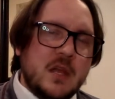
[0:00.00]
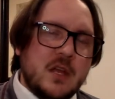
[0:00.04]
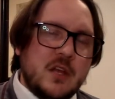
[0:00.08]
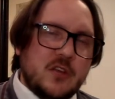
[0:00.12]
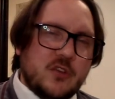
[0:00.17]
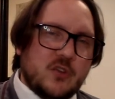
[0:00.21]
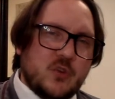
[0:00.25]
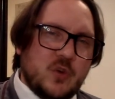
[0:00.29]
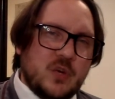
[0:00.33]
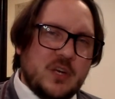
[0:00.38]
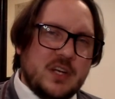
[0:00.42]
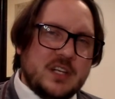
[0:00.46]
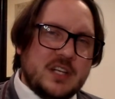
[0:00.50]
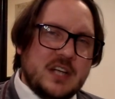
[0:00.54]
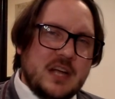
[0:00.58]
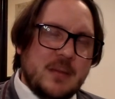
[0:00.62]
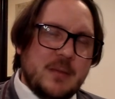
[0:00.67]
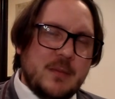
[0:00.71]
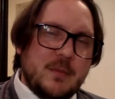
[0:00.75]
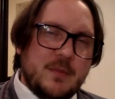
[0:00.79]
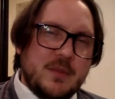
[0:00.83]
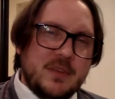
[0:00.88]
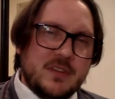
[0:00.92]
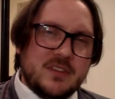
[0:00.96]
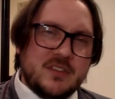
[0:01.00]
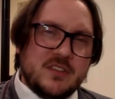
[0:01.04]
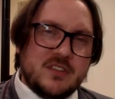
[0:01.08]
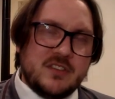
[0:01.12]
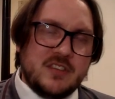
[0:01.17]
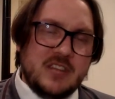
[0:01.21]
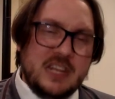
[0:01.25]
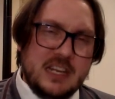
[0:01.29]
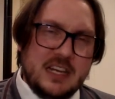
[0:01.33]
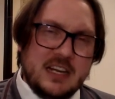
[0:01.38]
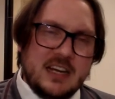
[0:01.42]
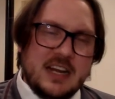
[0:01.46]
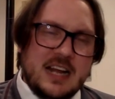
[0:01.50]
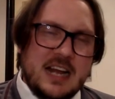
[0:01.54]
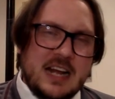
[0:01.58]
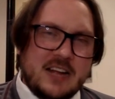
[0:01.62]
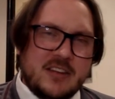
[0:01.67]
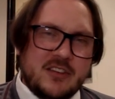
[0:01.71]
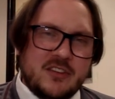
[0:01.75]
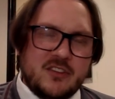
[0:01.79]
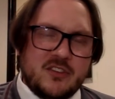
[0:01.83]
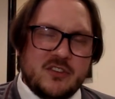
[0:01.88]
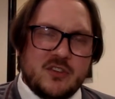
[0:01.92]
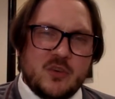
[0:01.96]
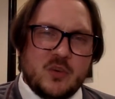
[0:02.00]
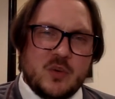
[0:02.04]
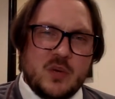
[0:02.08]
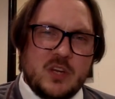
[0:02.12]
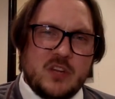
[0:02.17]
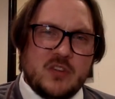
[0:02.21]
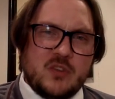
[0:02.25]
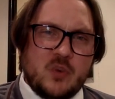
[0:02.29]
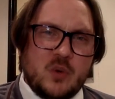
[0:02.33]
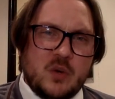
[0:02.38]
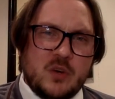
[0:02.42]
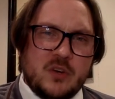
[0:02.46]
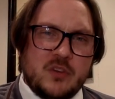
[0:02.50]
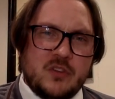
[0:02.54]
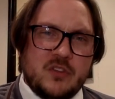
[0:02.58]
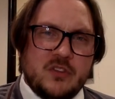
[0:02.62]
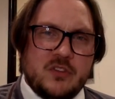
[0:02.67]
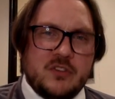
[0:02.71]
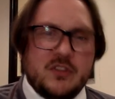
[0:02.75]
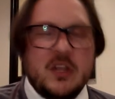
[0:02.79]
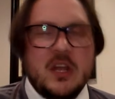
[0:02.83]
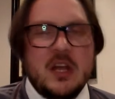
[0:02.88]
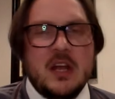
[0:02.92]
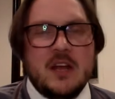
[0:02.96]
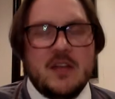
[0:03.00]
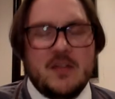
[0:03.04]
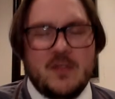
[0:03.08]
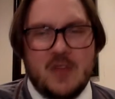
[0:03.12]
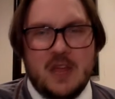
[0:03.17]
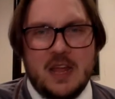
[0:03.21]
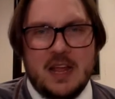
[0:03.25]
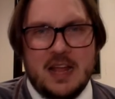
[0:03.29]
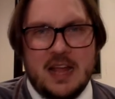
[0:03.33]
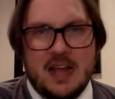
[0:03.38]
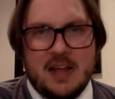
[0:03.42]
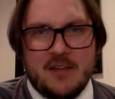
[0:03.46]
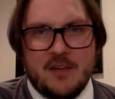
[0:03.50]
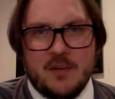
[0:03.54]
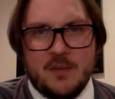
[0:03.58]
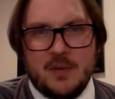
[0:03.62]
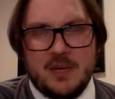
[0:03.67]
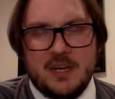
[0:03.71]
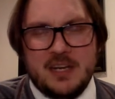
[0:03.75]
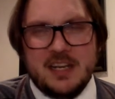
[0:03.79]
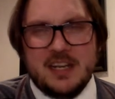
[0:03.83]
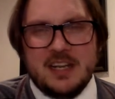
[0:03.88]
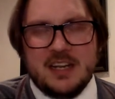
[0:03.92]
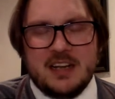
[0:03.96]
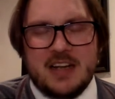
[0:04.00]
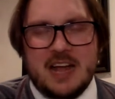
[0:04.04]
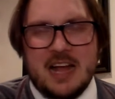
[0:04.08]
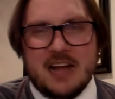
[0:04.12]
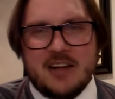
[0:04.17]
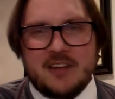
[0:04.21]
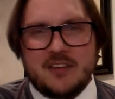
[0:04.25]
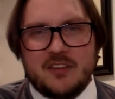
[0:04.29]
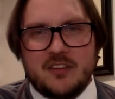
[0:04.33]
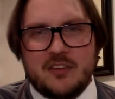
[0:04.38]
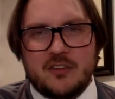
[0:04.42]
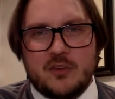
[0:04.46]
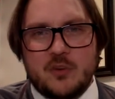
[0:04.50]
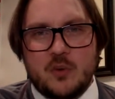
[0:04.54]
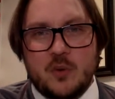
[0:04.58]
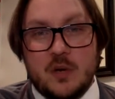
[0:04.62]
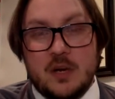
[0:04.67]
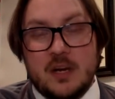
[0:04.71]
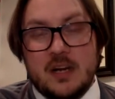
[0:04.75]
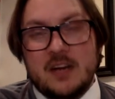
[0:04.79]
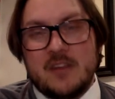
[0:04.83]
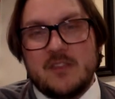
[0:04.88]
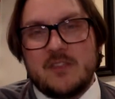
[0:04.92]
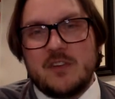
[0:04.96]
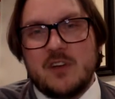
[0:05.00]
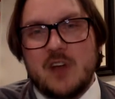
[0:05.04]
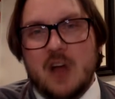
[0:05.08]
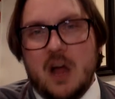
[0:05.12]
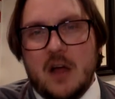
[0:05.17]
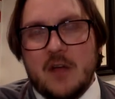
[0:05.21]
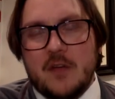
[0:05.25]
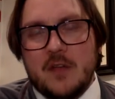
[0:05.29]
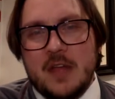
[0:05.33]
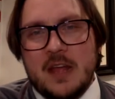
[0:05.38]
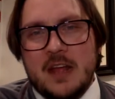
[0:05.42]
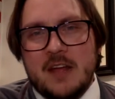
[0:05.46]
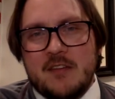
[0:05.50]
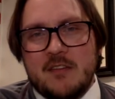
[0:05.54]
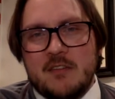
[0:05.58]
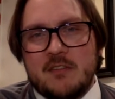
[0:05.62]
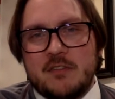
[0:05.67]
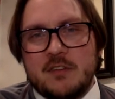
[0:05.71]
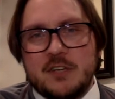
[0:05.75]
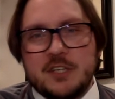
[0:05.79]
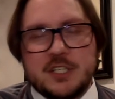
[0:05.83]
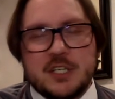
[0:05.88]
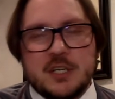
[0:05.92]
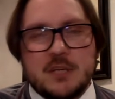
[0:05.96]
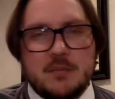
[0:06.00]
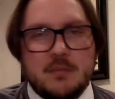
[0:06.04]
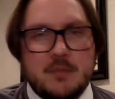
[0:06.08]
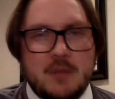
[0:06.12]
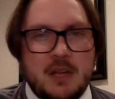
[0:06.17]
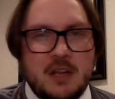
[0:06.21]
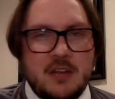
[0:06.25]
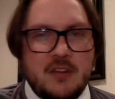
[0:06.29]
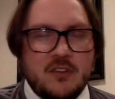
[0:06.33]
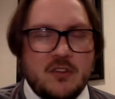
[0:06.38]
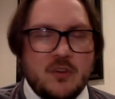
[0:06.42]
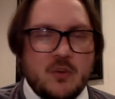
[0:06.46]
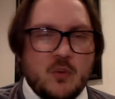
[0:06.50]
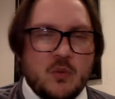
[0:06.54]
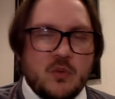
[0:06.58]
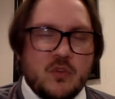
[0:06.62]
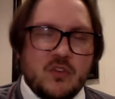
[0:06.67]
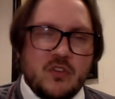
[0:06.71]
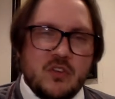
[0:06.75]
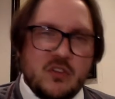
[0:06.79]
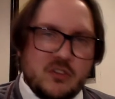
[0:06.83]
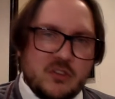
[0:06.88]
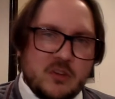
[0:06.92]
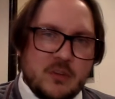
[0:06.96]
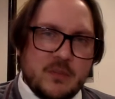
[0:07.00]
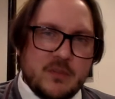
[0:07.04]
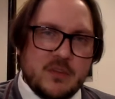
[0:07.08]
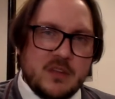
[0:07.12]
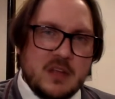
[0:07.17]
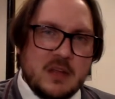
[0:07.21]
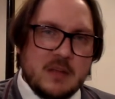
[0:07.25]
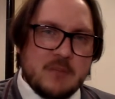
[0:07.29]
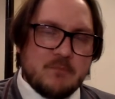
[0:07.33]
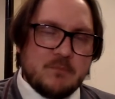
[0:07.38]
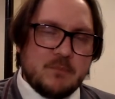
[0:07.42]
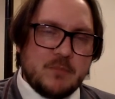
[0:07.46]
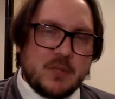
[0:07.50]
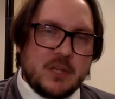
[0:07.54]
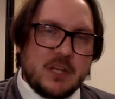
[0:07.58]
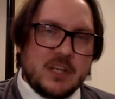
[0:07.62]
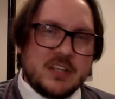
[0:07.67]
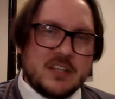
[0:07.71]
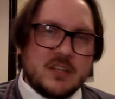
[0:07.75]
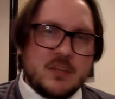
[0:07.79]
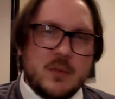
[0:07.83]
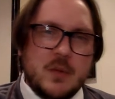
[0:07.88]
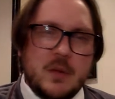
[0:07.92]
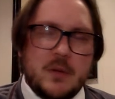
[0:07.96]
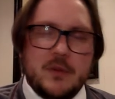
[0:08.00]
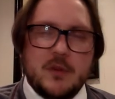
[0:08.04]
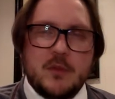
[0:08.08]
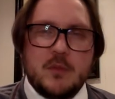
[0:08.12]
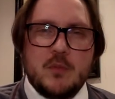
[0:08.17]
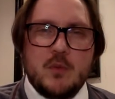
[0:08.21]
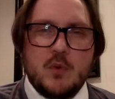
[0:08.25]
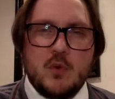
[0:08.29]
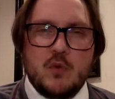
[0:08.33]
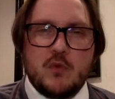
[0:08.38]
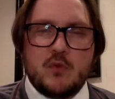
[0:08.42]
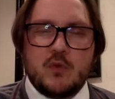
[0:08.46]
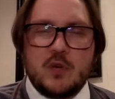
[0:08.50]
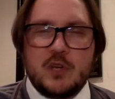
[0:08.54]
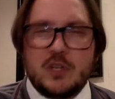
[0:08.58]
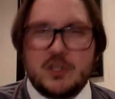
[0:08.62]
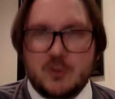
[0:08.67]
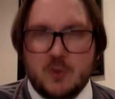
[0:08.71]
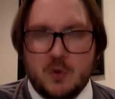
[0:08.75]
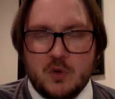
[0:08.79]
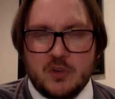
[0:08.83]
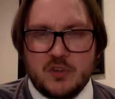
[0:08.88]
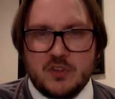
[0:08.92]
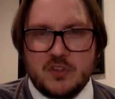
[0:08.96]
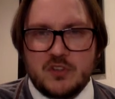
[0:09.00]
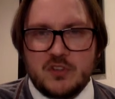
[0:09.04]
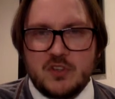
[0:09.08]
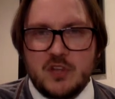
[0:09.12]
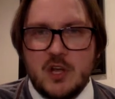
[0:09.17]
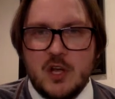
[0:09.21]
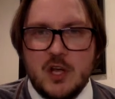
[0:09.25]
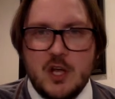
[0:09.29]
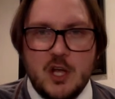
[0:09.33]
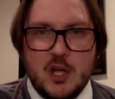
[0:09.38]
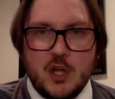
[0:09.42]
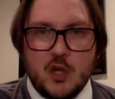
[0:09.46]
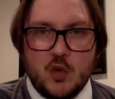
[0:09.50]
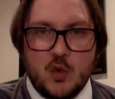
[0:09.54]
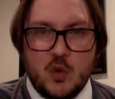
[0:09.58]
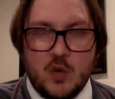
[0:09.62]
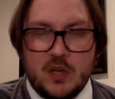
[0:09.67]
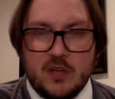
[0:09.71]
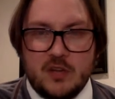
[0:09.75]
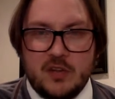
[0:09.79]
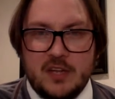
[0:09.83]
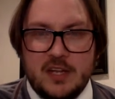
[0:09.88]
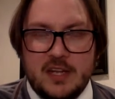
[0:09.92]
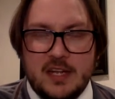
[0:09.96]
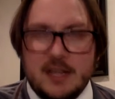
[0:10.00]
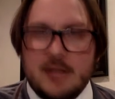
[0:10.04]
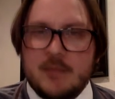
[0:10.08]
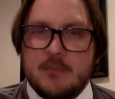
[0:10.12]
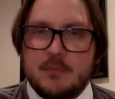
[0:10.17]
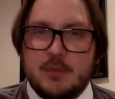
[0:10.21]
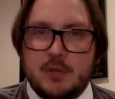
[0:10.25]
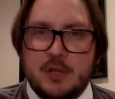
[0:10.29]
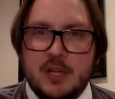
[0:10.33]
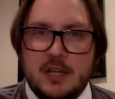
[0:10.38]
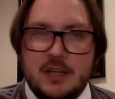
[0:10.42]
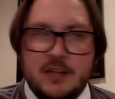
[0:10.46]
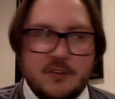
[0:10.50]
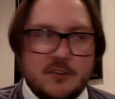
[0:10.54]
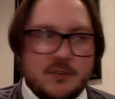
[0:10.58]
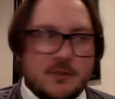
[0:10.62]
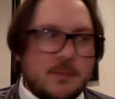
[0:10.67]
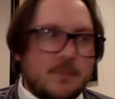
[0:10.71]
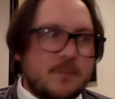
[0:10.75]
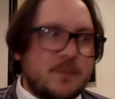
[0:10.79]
So anytime a business needed access to resources, they have immediate access to it. And if not, they have efficient means and systems in place to be able to move resources quickly in place.